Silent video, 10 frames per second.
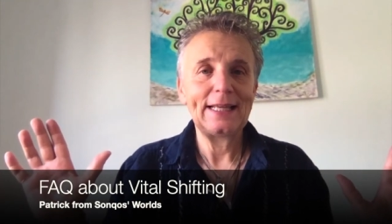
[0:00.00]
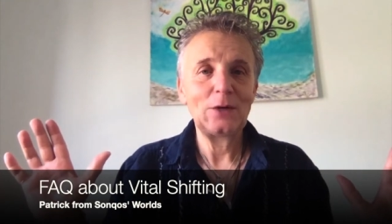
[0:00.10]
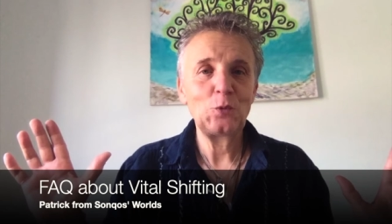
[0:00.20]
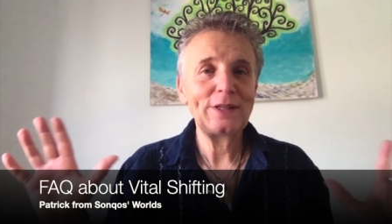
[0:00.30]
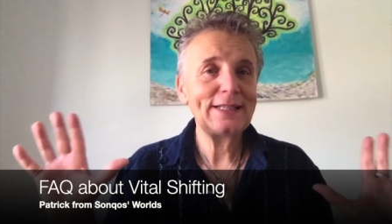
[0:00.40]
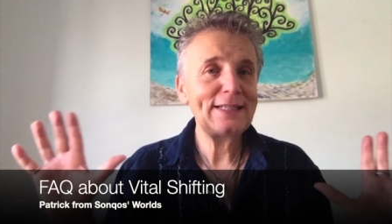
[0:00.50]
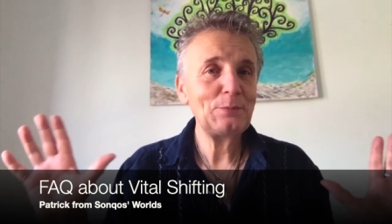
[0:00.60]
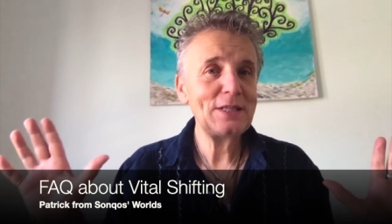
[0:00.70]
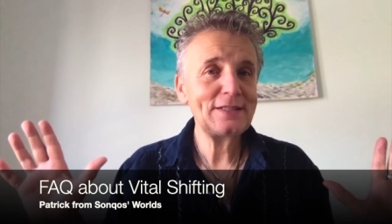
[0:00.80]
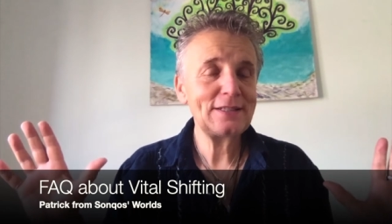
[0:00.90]
with a
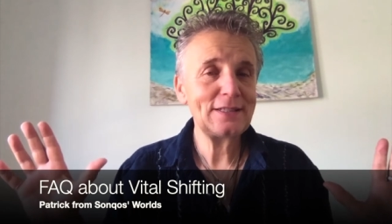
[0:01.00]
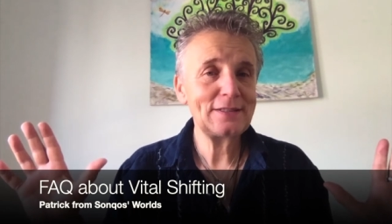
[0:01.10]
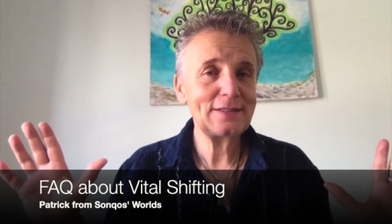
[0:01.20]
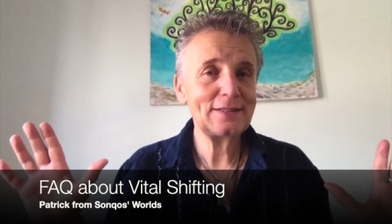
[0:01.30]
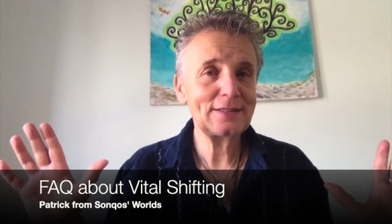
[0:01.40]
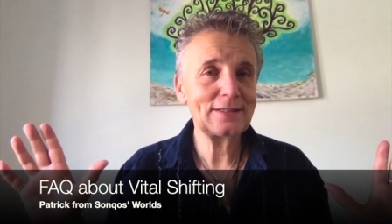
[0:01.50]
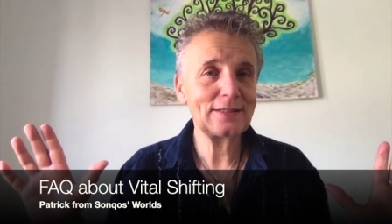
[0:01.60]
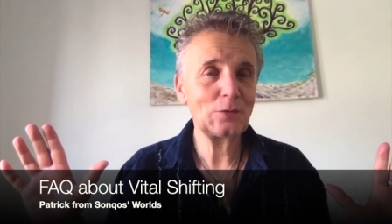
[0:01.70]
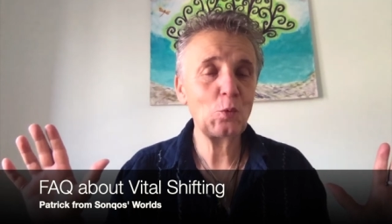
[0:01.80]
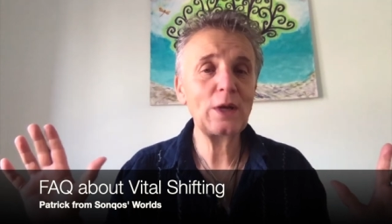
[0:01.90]
limited
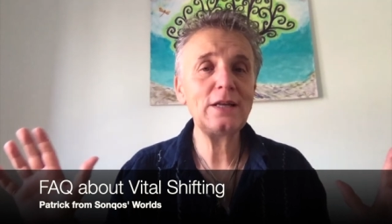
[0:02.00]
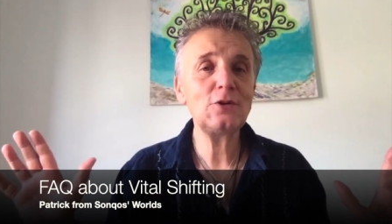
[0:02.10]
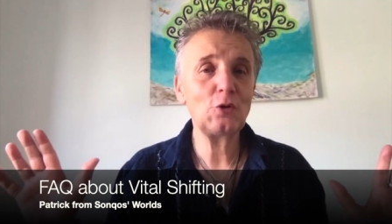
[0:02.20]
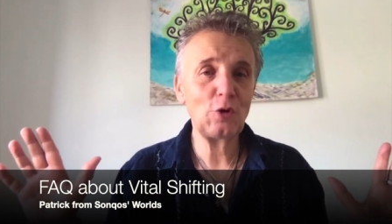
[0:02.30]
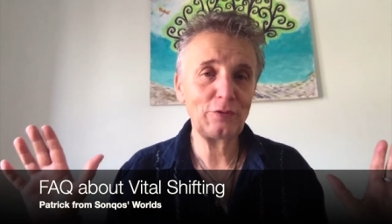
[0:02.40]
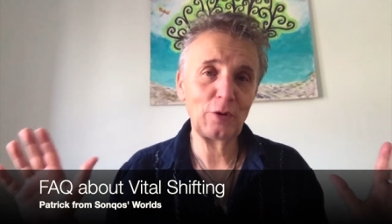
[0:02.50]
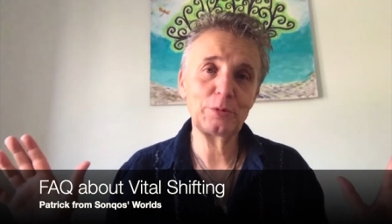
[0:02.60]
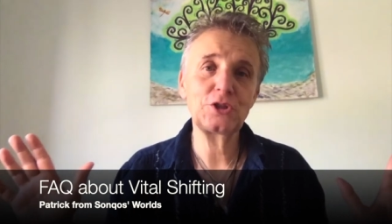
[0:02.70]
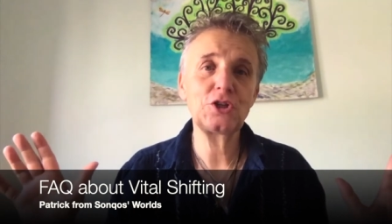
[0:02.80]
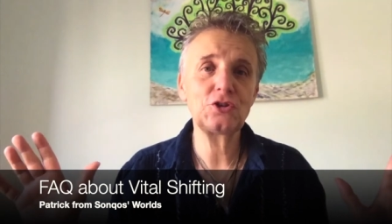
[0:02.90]
window of
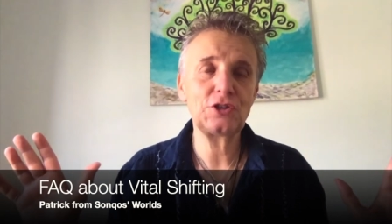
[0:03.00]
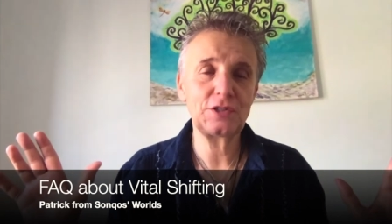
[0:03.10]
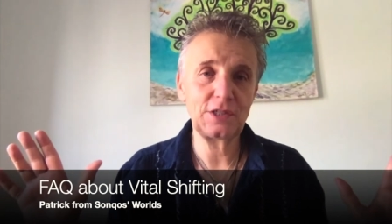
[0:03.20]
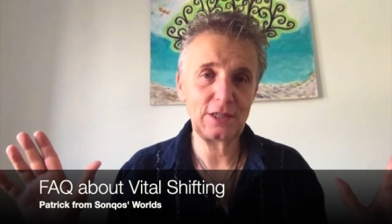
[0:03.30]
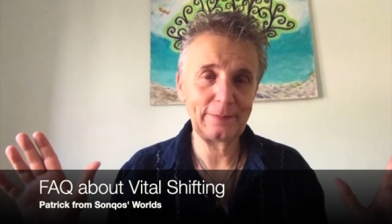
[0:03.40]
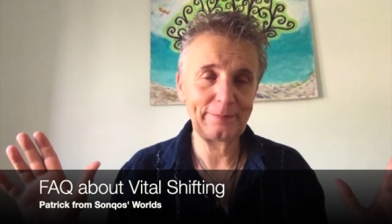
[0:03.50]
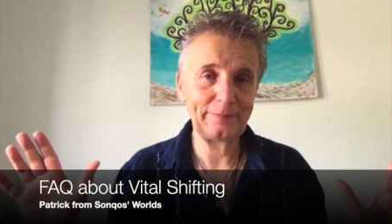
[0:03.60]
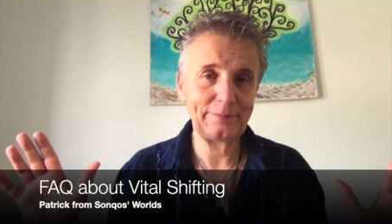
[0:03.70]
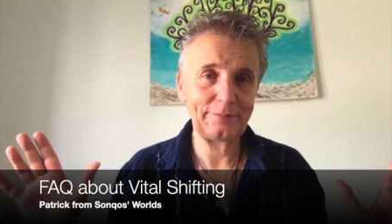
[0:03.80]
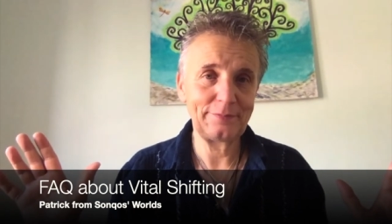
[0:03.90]
opportunity
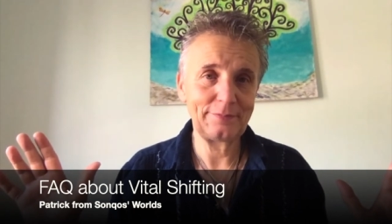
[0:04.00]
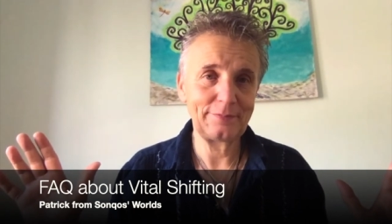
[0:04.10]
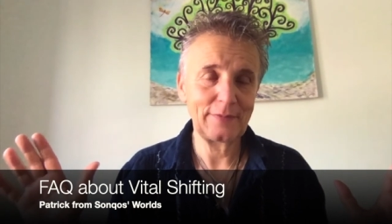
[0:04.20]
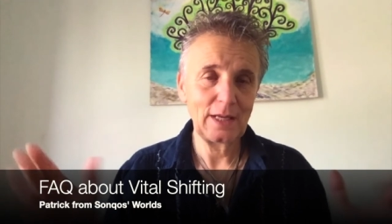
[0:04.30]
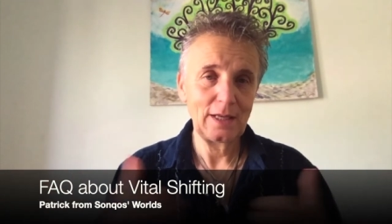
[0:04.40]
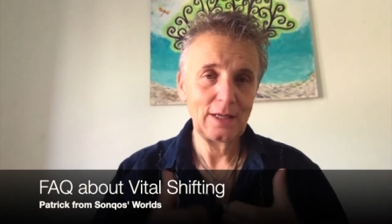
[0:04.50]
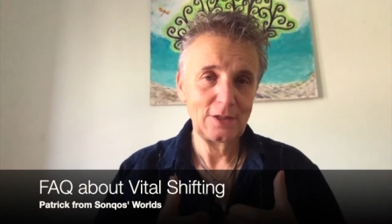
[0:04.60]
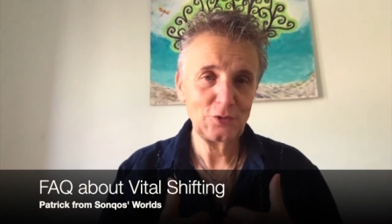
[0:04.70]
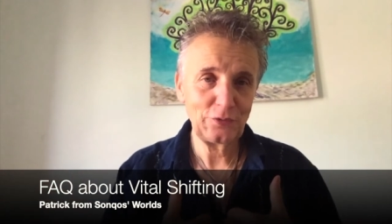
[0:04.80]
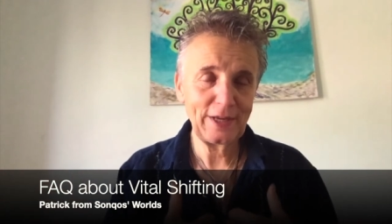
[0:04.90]

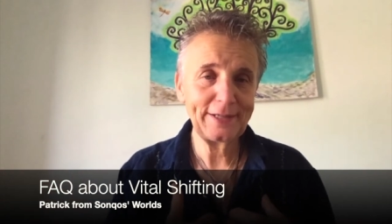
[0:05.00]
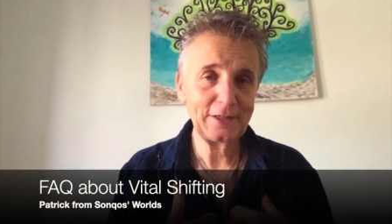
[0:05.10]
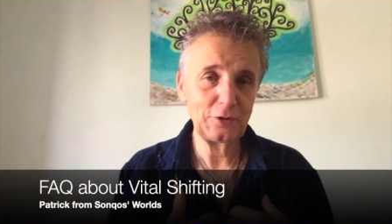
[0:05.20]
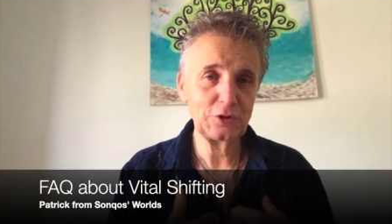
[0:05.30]
to find our